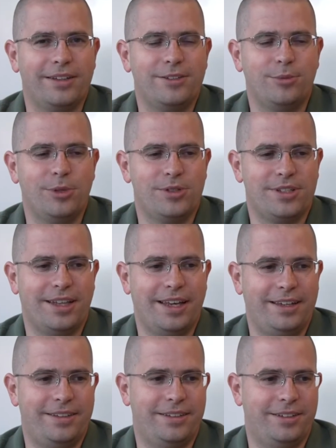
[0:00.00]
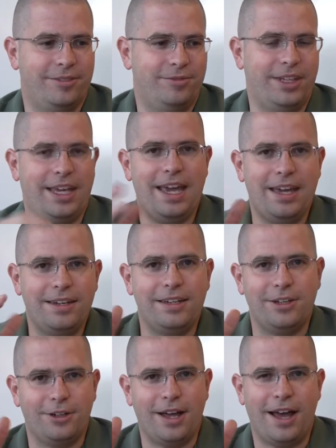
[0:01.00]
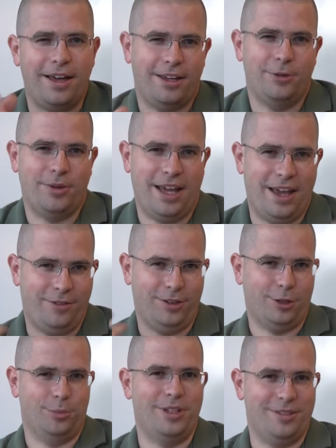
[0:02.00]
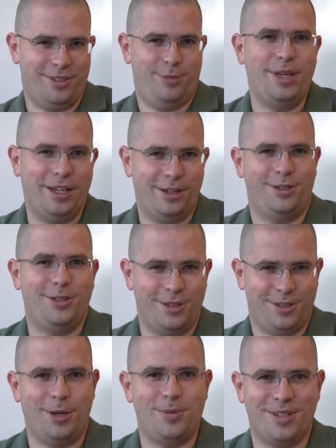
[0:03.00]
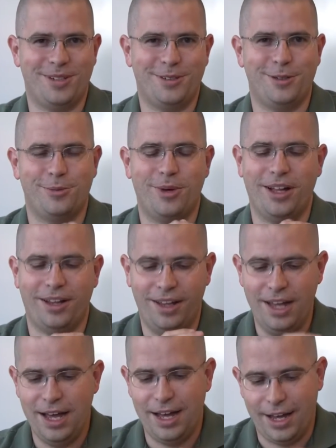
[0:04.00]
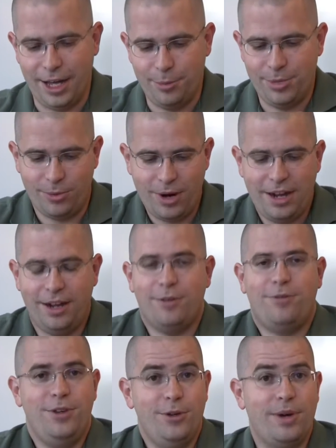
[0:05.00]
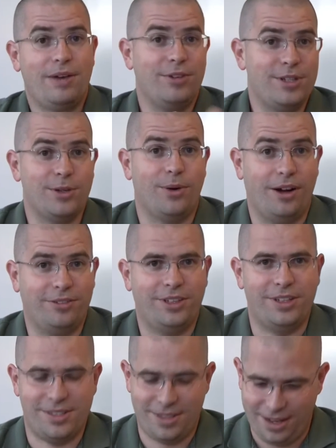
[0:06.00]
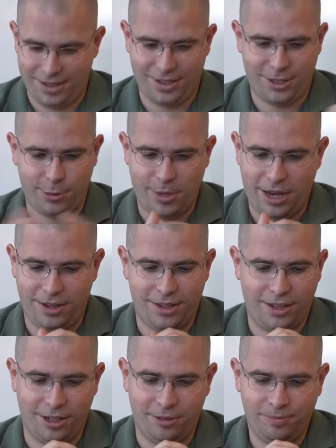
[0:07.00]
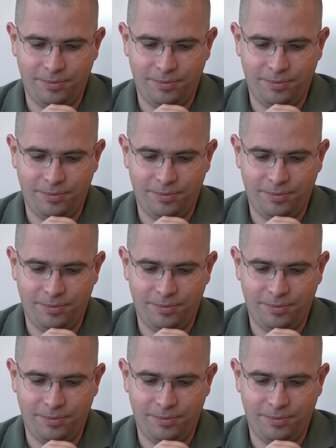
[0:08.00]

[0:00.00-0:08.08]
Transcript: It's almost like the candy in your diet. You want to have a little bit of spinach and substance as well. But writing a few every so often is not such a bad thing.